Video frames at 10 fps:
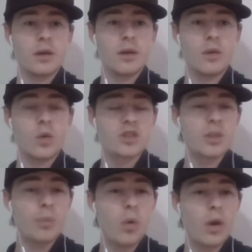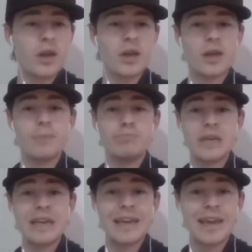What's the point in
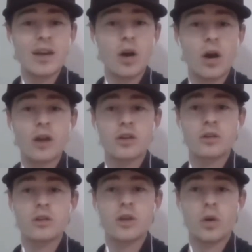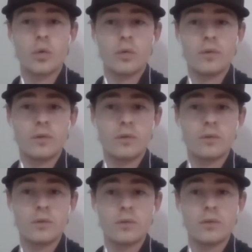being in on, you know,
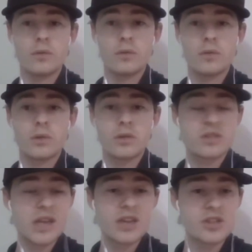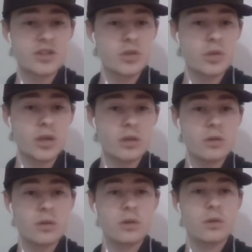Seiya Suzuki?
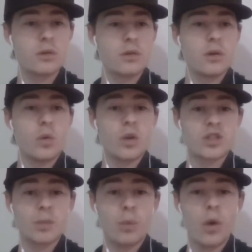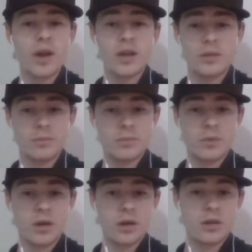What's the point in
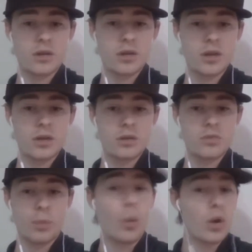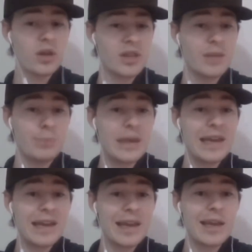reportedly
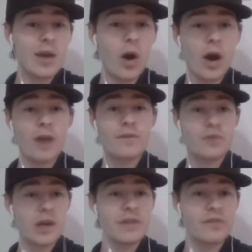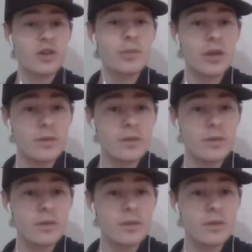being in on Freddie Freeman?